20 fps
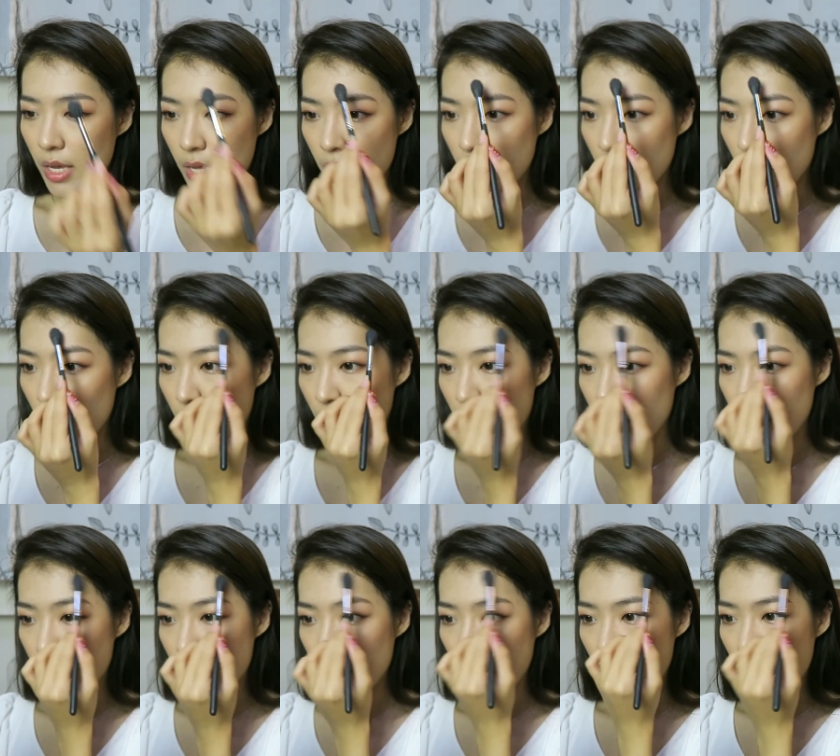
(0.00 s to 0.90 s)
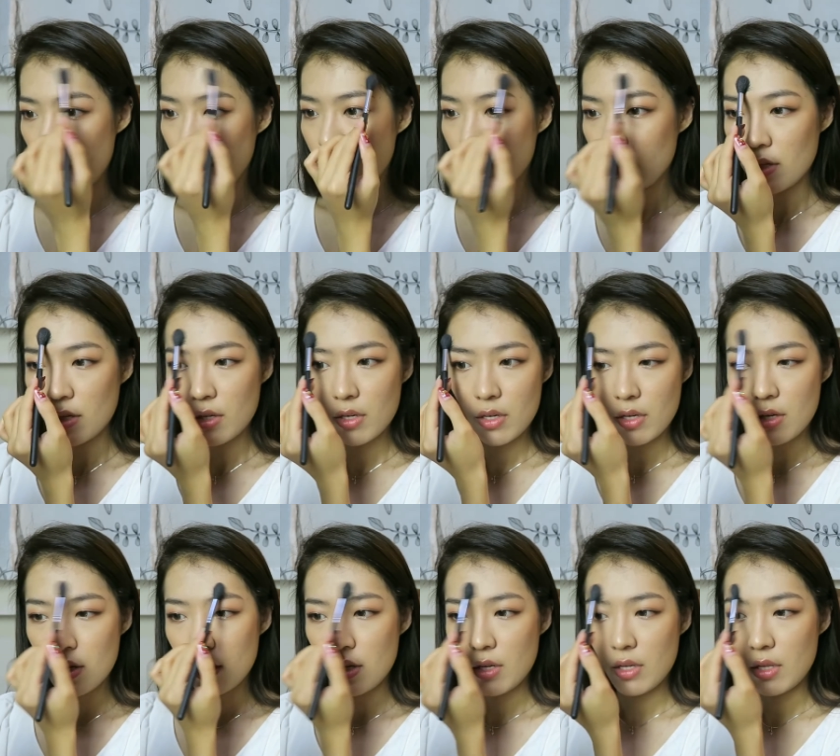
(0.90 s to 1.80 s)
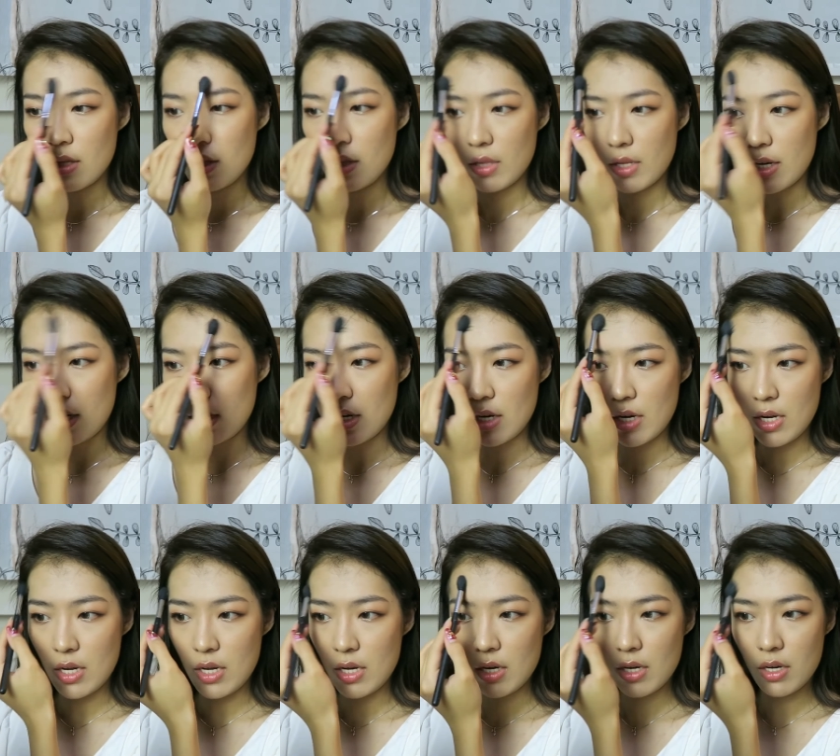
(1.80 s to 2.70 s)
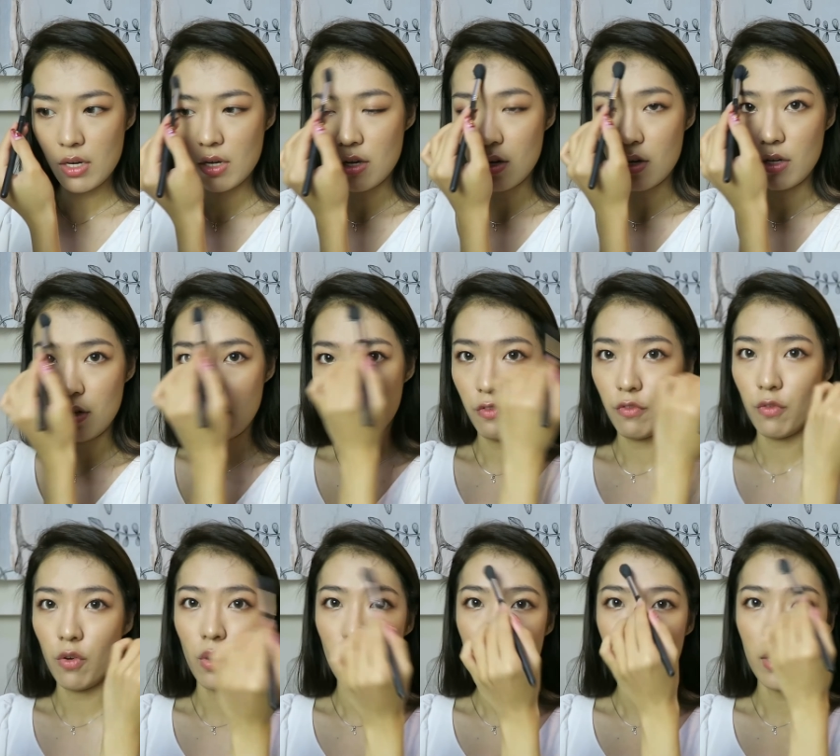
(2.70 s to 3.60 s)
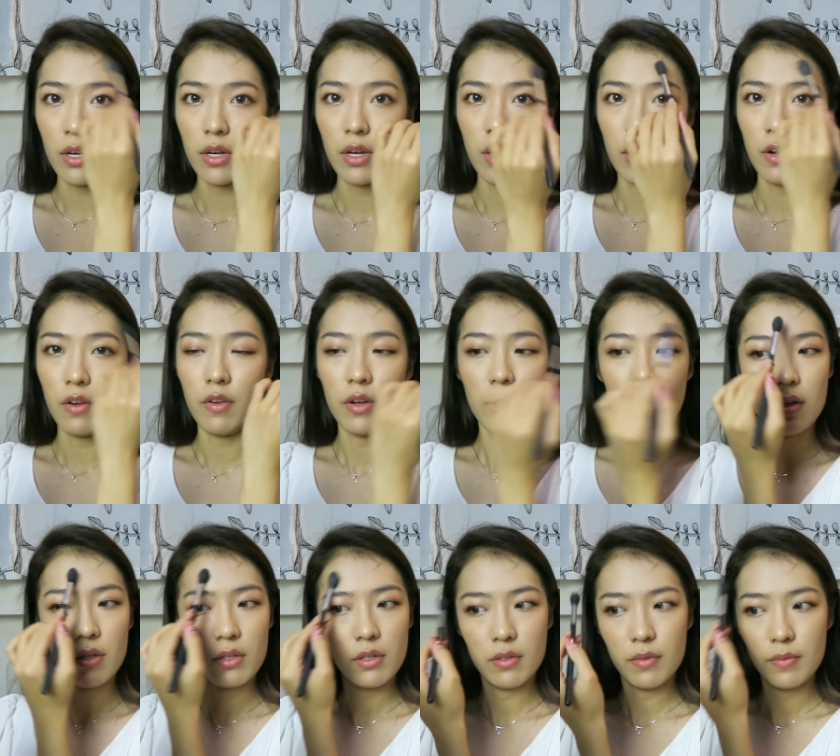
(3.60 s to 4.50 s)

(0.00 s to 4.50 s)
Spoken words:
And then whatever's left, lightly on the forehead area.